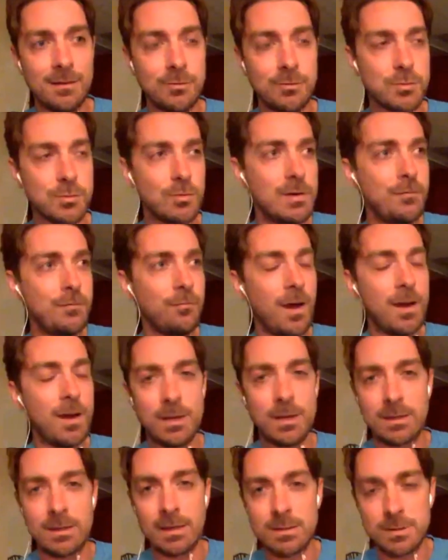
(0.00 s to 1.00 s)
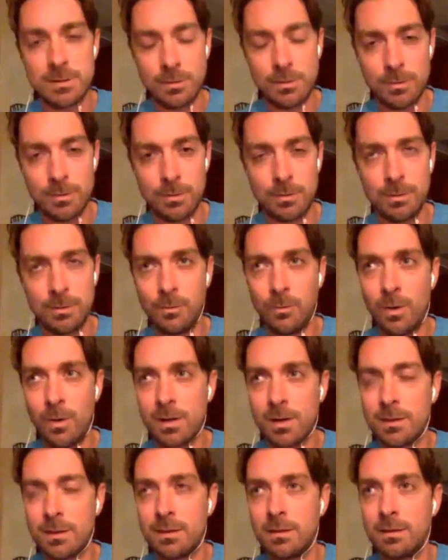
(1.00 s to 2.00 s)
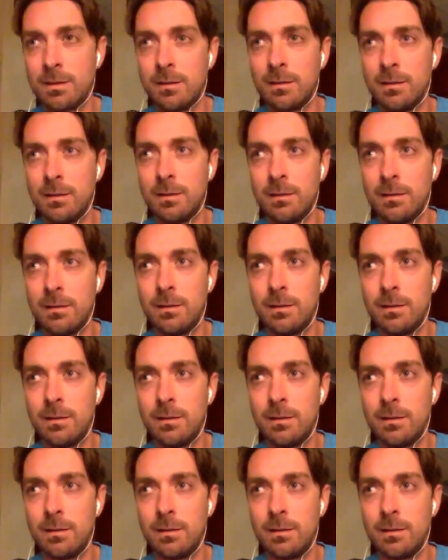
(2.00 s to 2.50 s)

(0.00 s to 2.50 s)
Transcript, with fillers: reframing things. So one of the